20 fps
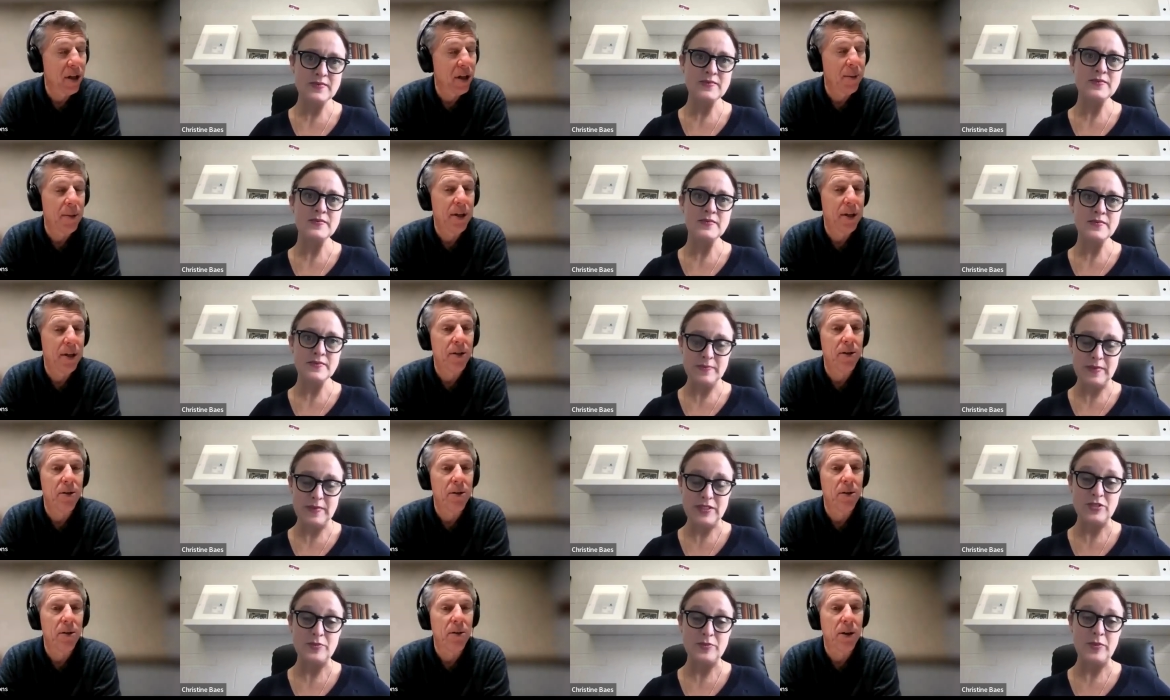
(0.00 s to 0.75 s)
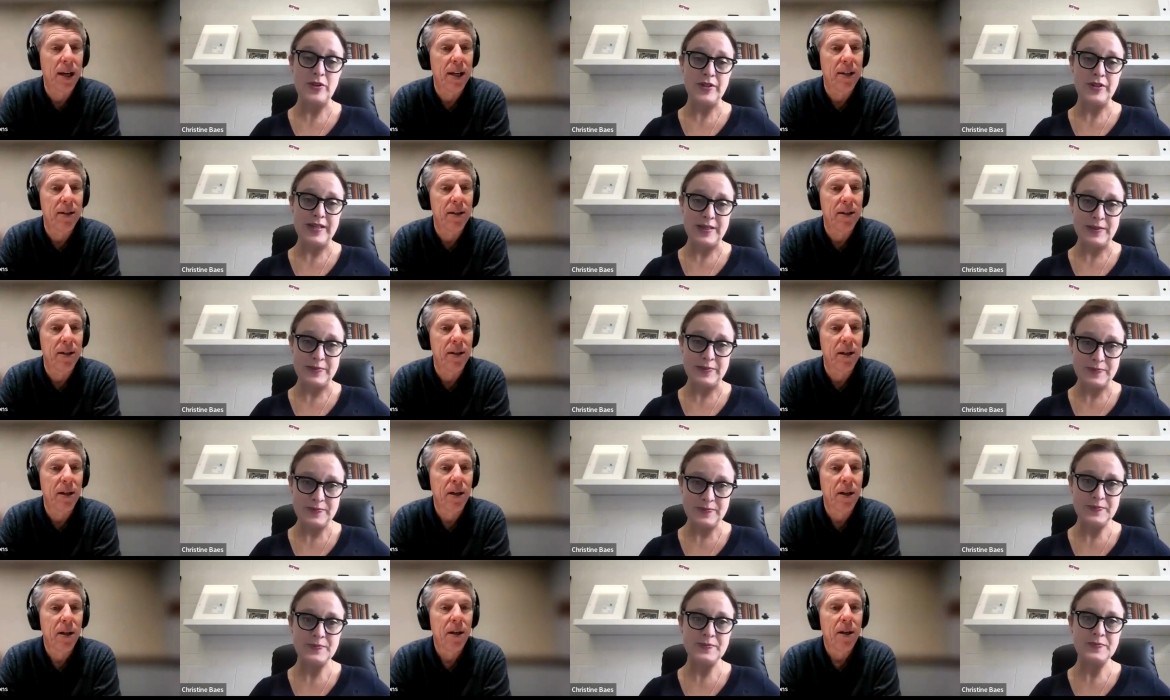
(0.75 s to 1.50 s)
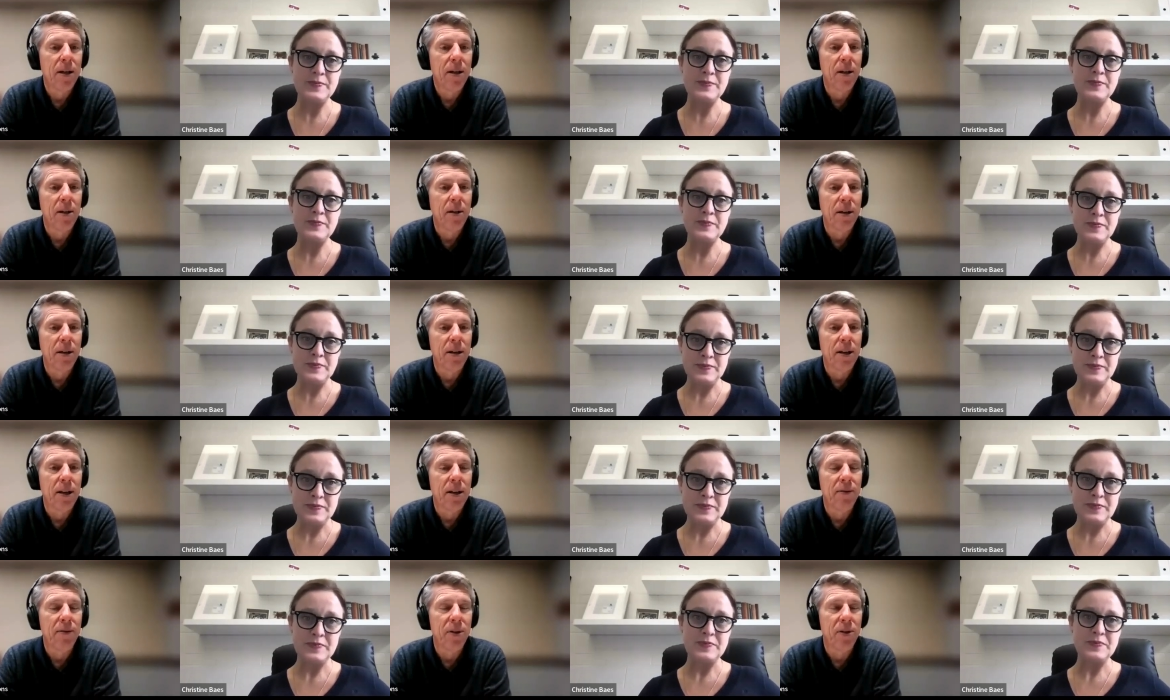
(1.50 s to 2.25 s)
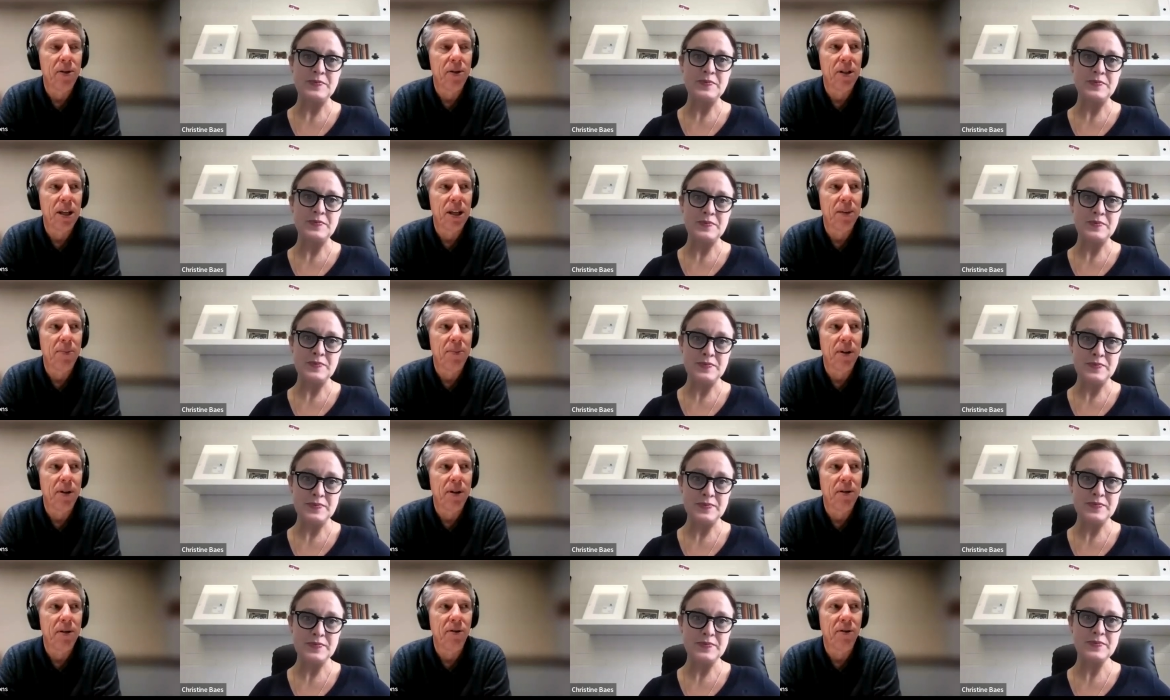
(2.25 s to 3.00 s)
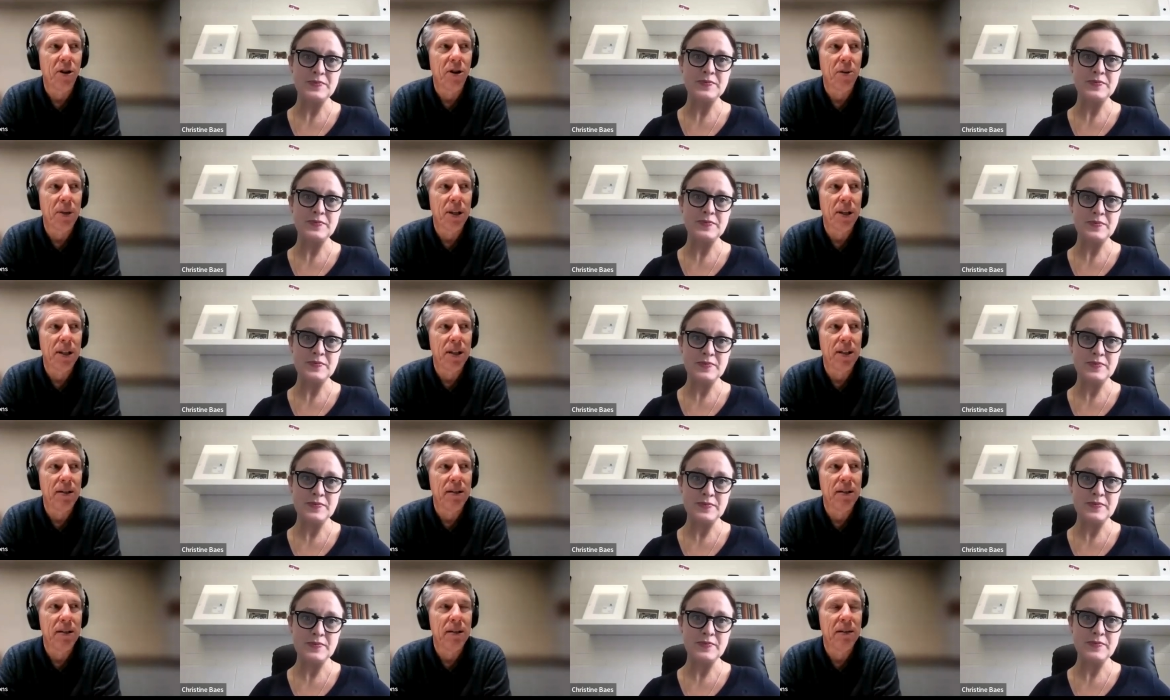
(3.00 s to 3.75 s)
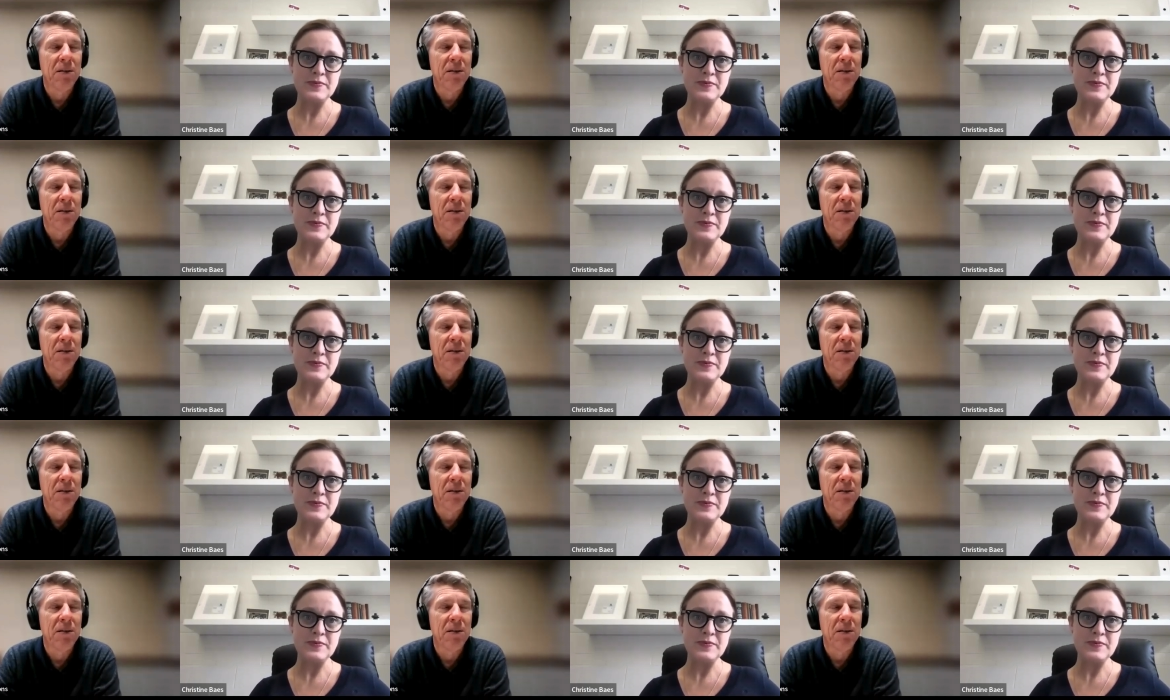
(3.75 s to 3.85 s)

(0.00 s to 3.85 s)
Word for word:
Speaker 1: I mean, you you ask, you know, I think if you step on a farm in